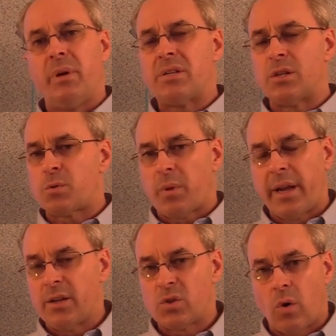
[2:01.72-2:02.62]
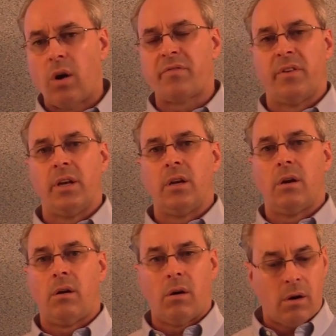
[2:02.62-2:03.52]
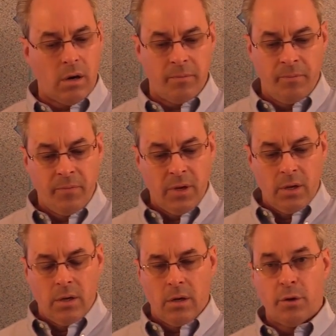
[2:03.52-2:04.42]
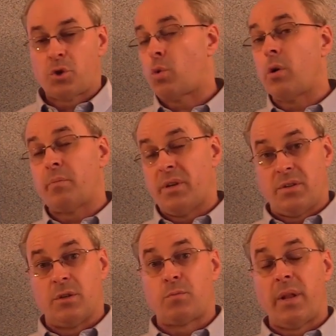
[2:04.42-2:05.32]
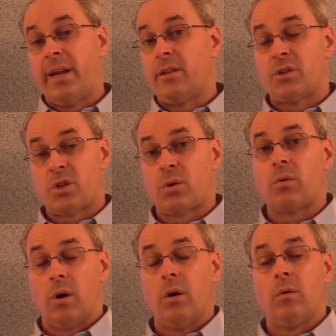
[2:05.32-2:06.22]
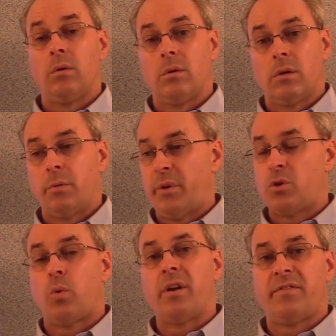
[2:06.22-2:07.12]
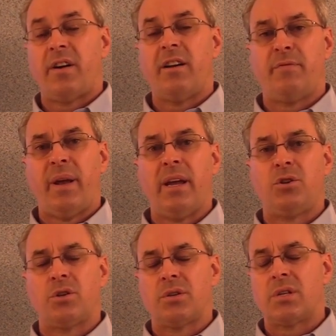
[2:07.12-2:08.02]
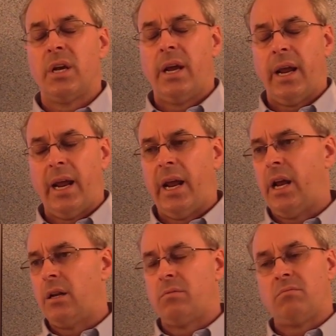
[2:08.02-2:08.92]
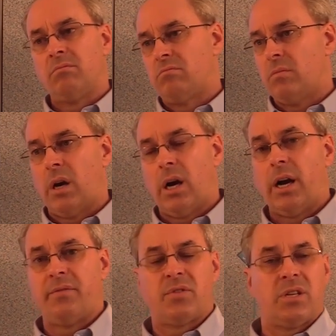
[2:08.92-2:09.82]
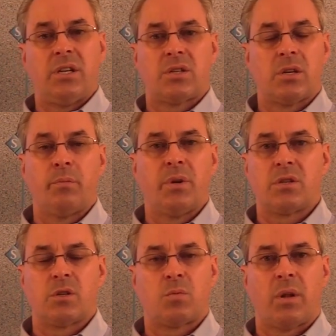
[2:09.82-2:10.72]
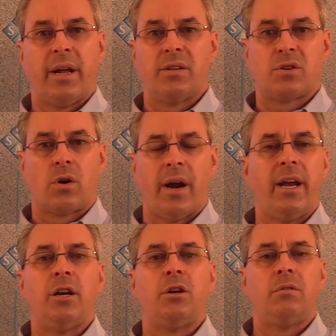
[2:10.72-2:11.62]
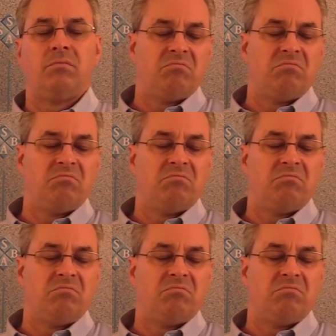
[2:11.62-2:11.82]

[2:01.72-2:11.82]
Business plans often are a short business plan that's thorough. It can be 25 pages, and I've seen some business plans that are 80